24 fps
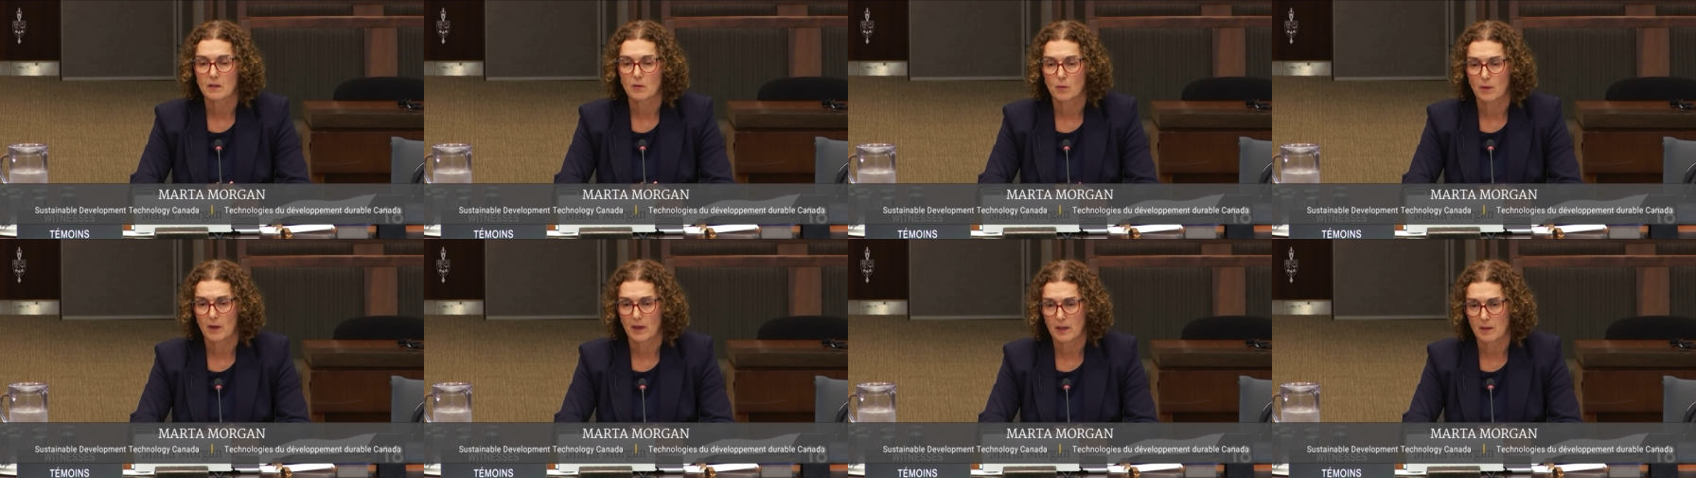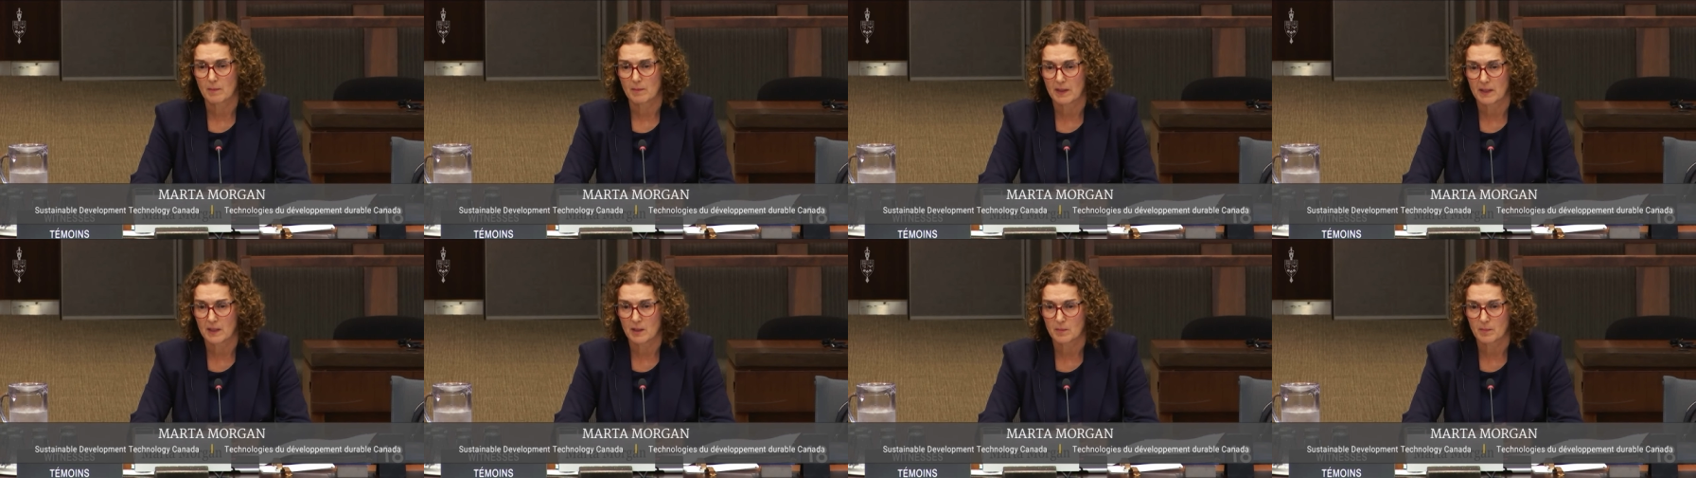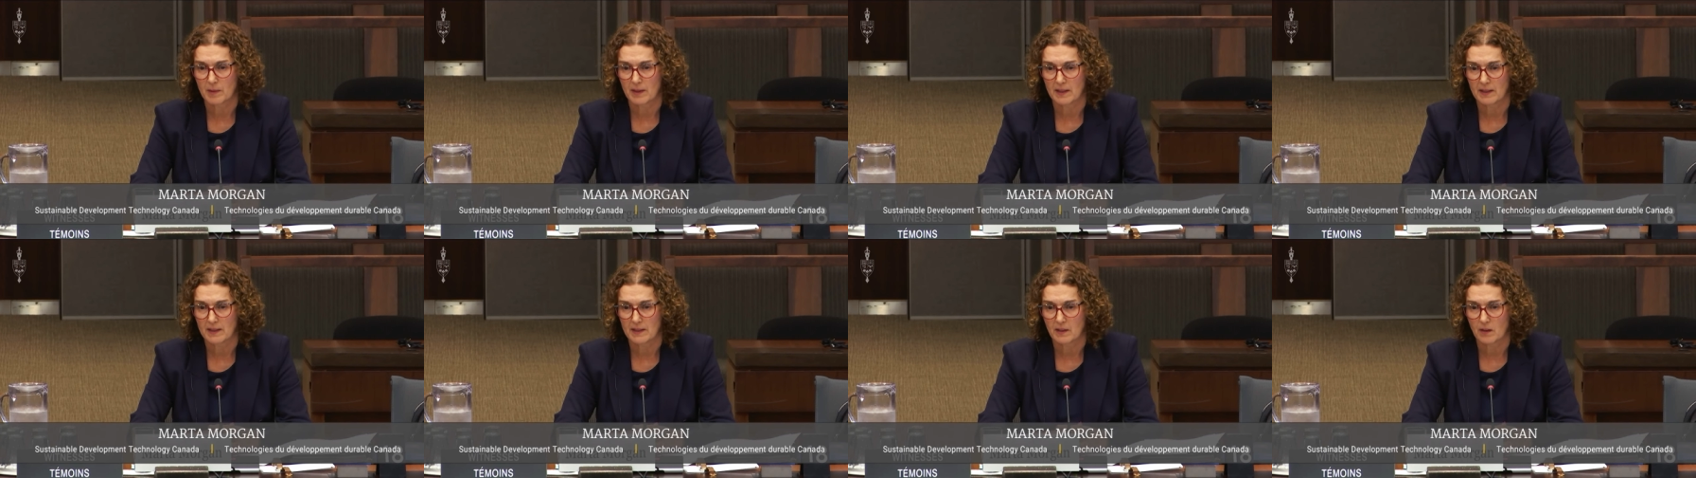recommended
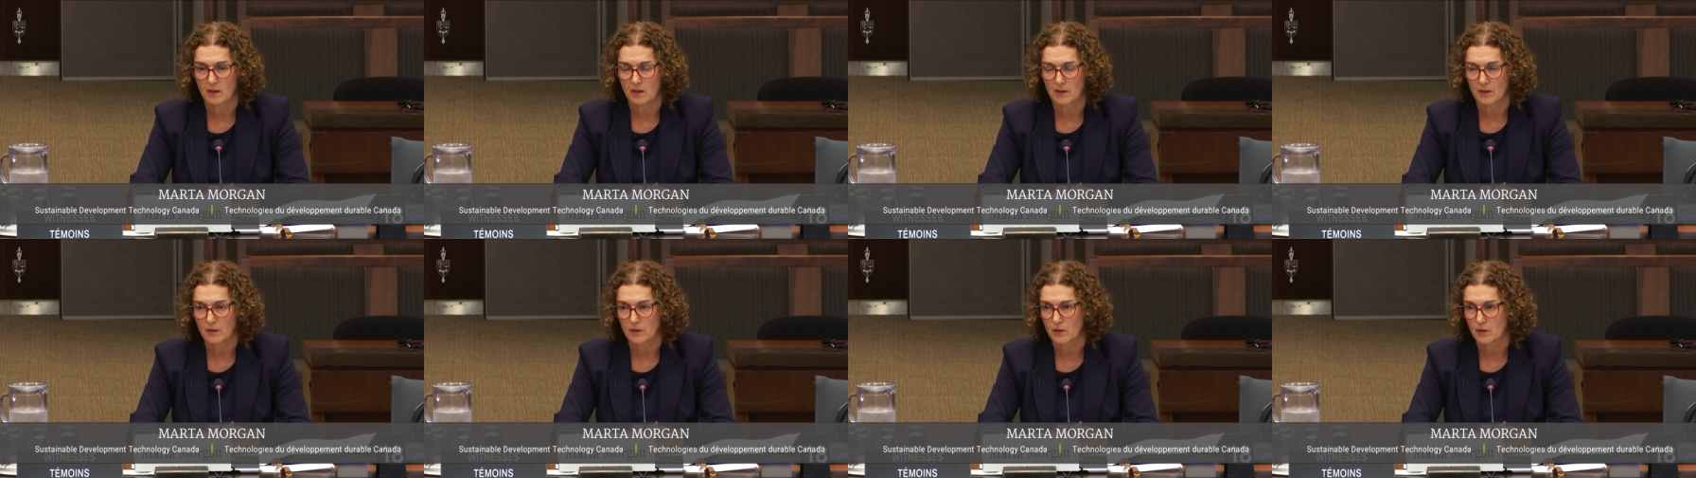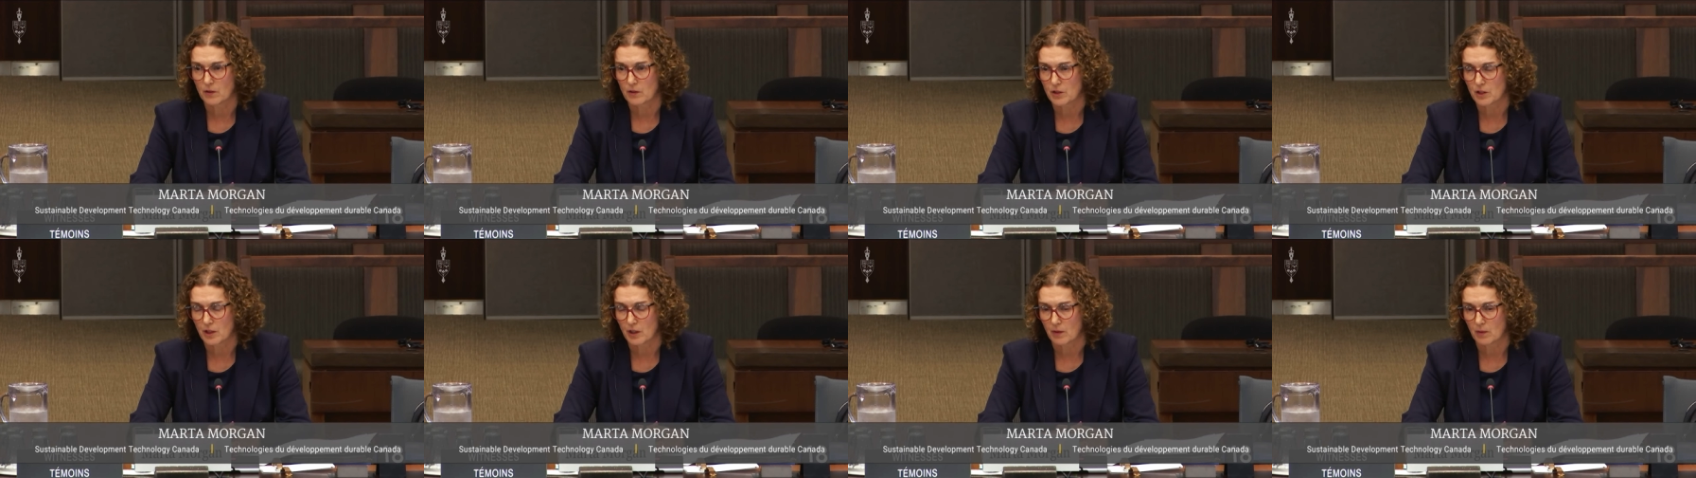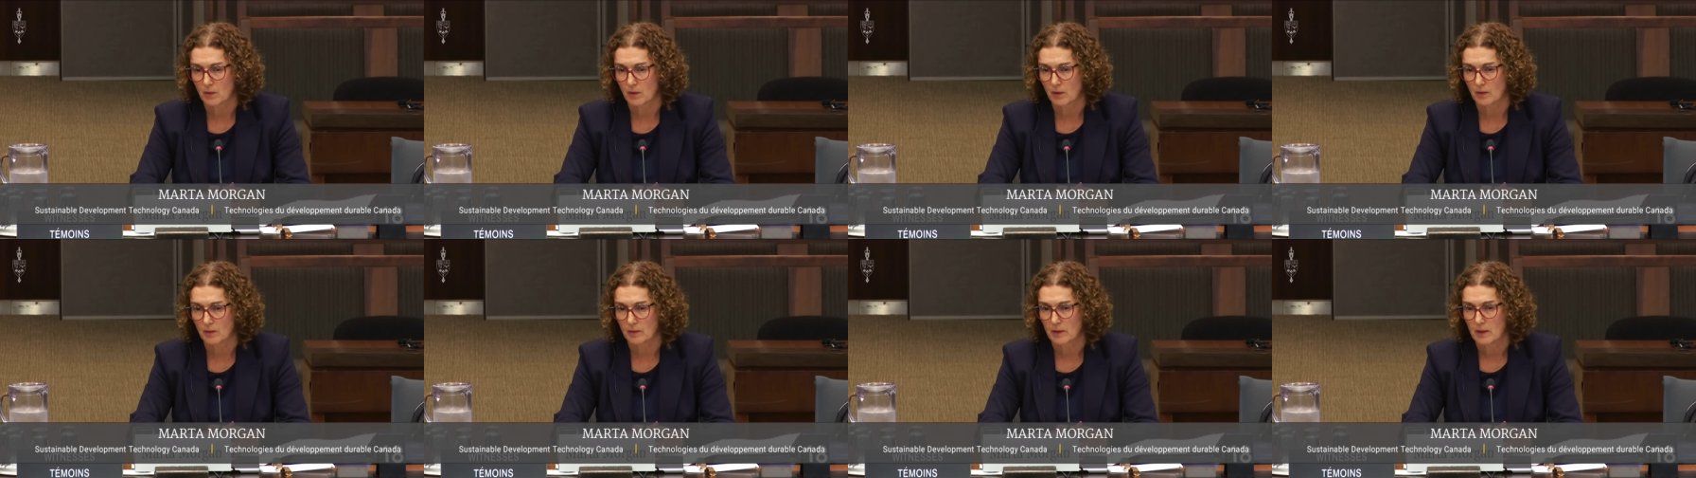by the Auditor
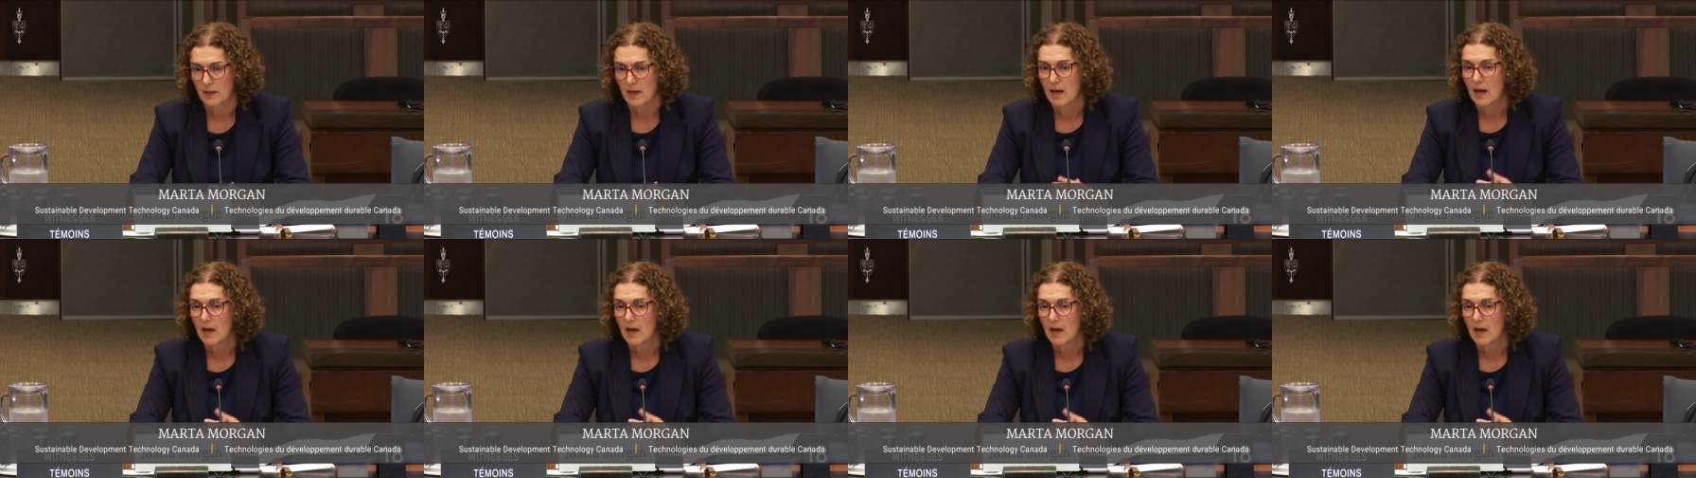General.